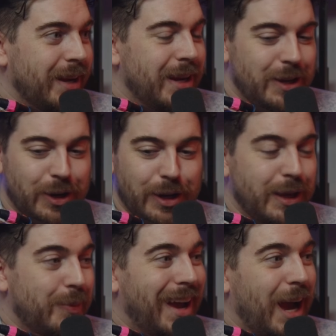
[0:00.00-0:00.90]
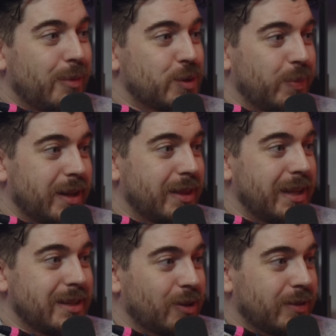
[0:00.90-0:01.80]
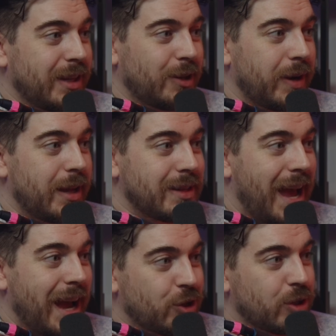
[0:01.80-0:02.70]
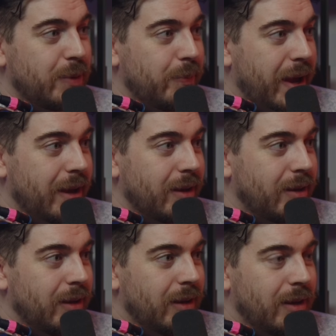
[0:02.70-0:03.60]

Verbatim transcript: no. You got to think about how much money these content creators actually make